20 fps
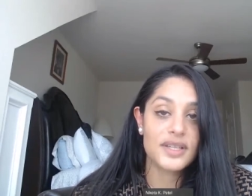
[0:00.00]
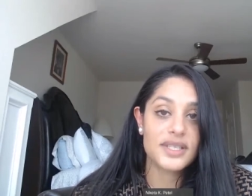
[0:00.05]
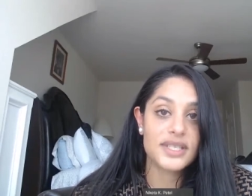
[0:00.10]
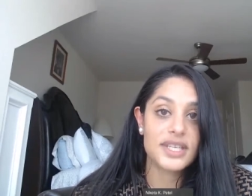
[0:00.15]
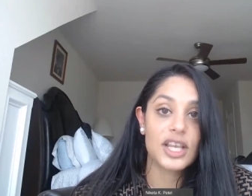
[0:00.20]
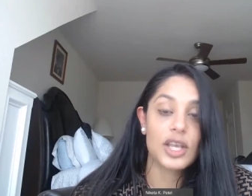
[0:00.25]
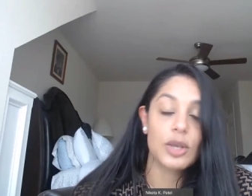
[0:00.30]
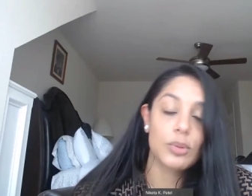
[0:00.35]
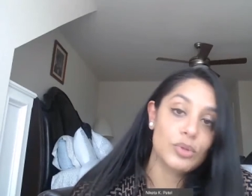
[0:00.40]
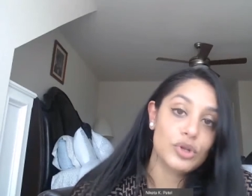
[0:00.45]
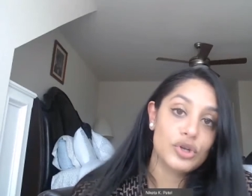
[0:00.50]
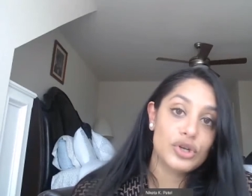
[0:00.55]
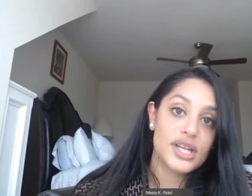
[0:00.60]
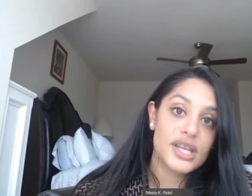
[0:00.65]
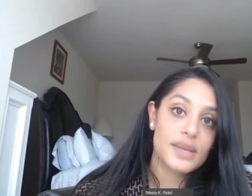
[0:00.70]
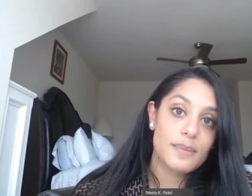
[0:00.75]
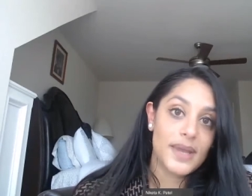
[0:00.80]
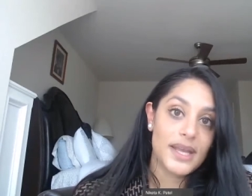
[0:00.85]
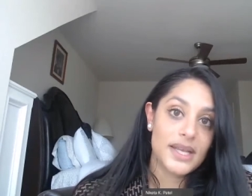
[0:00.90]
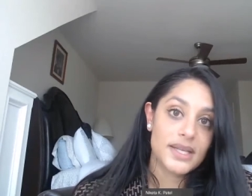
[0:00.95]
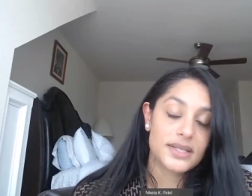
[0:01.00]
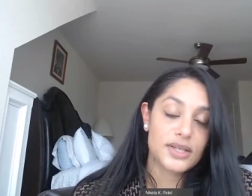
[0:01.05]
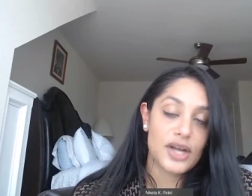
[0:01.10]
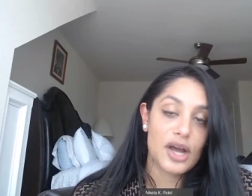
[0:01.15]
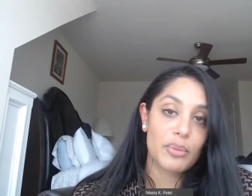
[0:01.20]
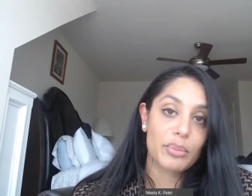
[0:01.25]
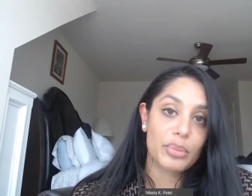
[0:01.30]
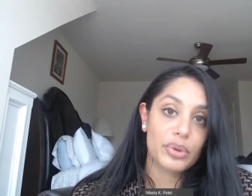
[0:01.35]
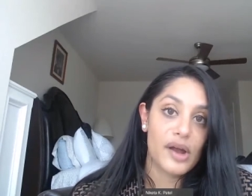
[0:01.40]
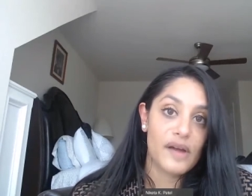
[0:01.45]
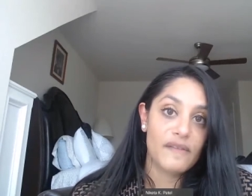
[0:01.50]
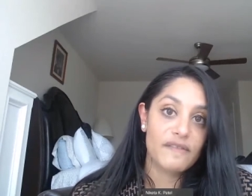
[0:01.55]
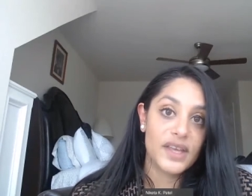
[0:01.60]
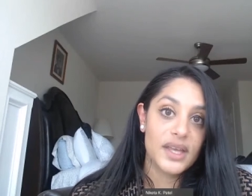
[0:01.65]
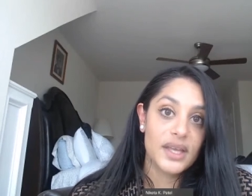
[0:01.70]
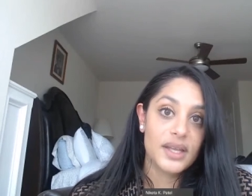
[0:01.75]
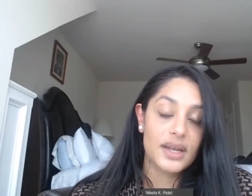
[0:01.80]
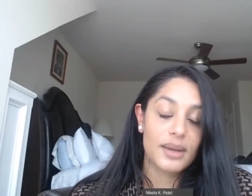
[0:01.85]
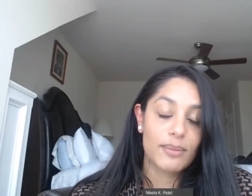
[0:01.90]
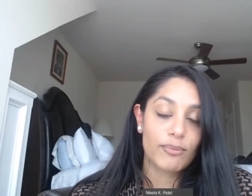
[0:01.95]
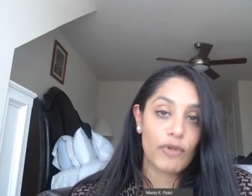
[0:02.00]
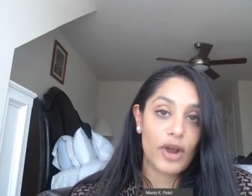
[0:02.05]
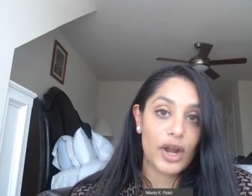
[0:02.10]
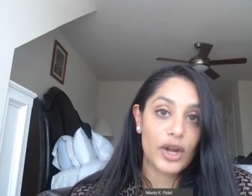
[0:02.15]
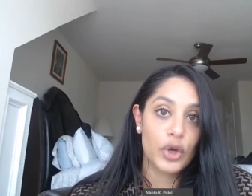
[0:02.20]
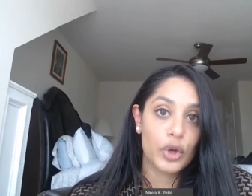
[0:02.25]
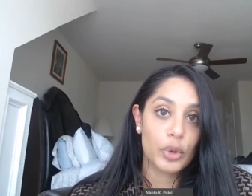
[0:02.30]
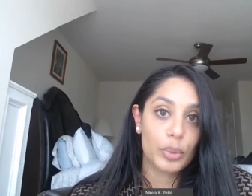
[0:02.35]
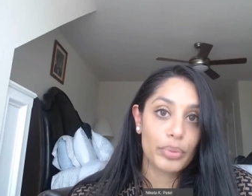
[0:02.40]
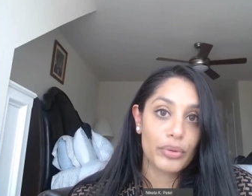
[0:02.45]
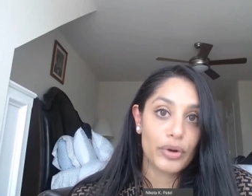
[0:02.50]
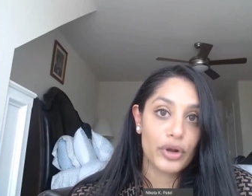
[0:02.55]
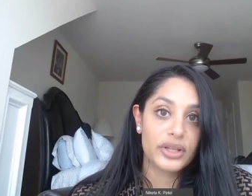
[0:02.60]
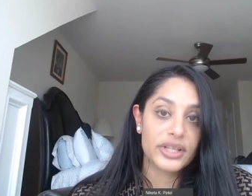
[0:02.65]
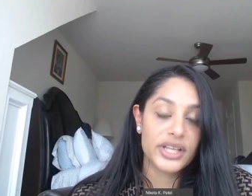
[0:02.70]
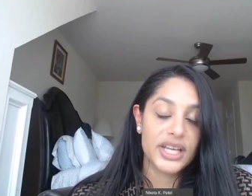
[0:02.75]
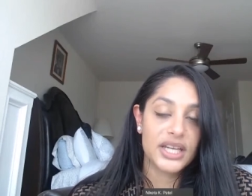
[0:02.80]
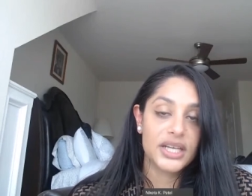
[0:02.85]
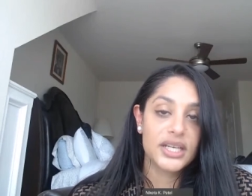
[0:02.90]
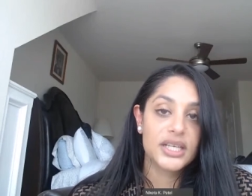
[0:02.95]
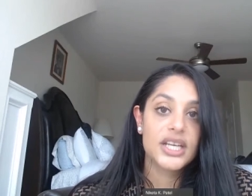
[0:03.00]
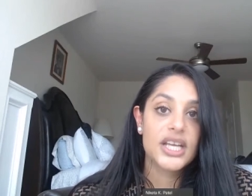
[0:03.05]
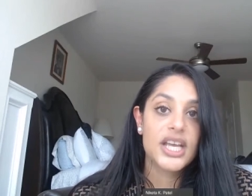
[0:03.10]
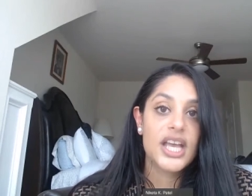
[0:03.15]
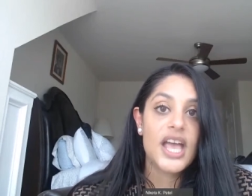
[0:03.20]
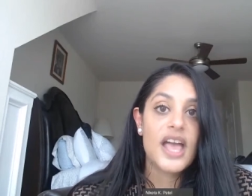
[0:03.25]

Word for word: It's a community-based nonprofit in Red Hook, Brooklyn,